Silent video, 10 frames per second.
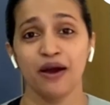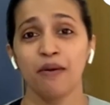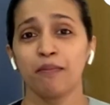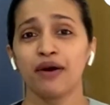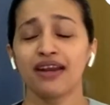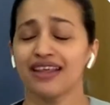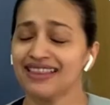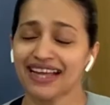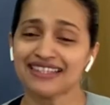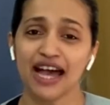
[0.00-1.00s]
But
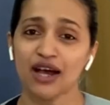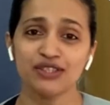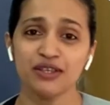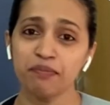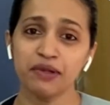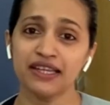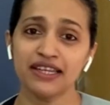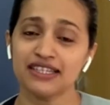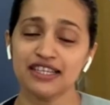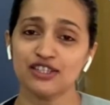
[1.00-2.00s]
that's how simple it
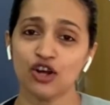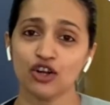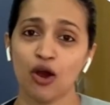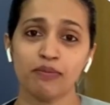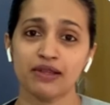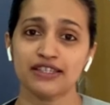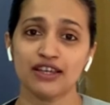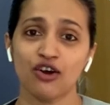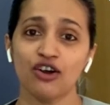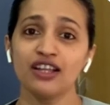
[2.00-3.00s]
is. It's not complex
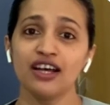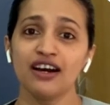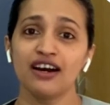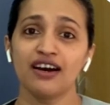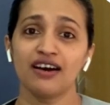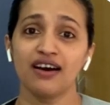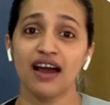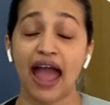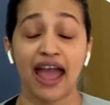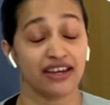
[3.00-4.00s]
at all.
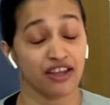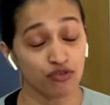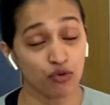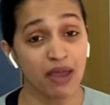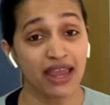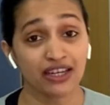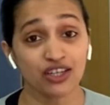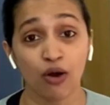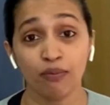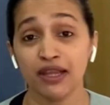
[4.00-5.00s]
And if you make it
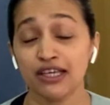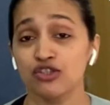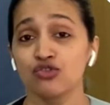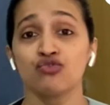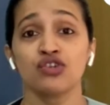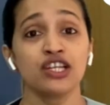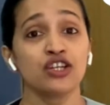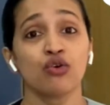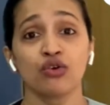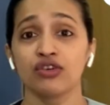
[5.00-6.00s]
complex, you really
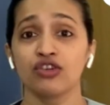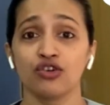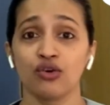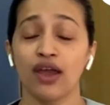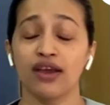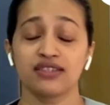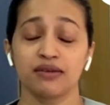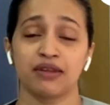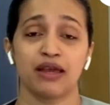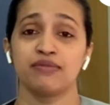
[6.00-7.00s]
don't,
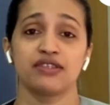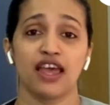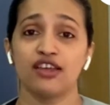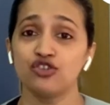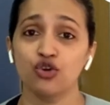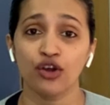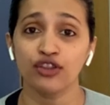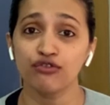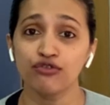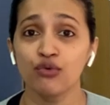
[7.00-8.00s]
sometimes enjoy
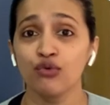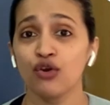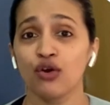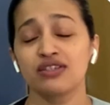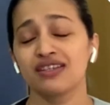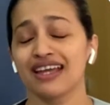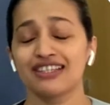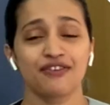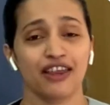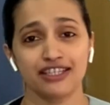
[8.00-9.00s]
the food, or it
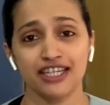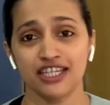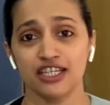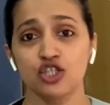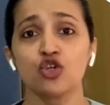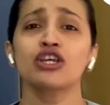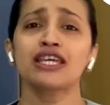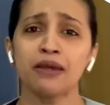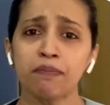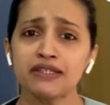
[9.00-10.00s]
gets very tedious. So
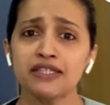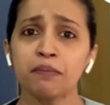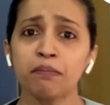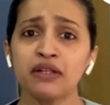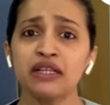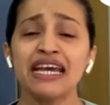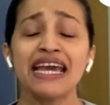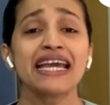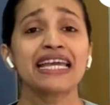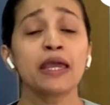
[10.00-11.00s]
keep it simple,
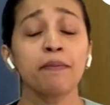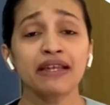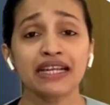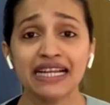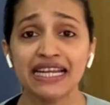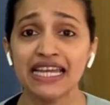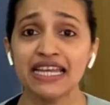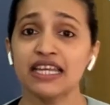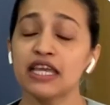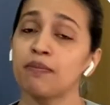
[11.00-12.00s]
keep it
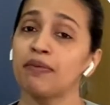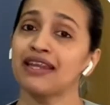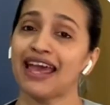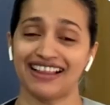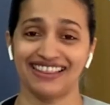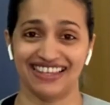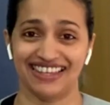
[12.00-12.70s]
clean, keep it healthy.